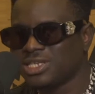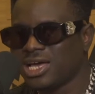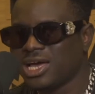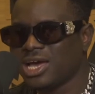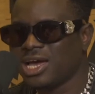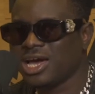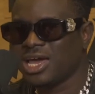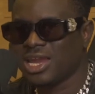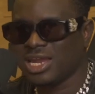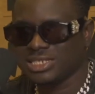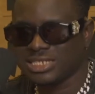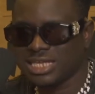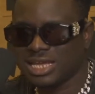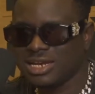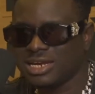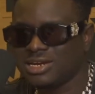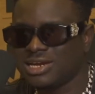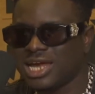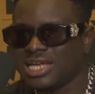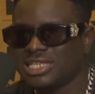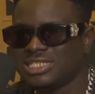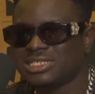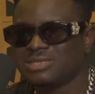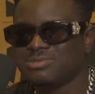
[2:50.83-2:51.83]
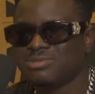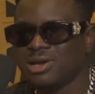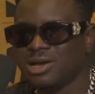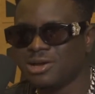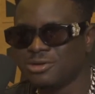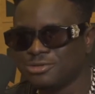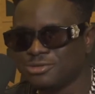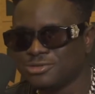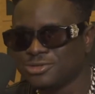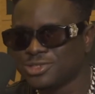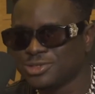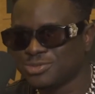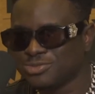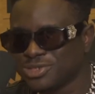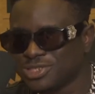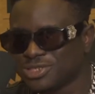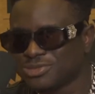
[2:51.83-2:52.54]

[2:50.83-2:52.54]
And I started writing my own small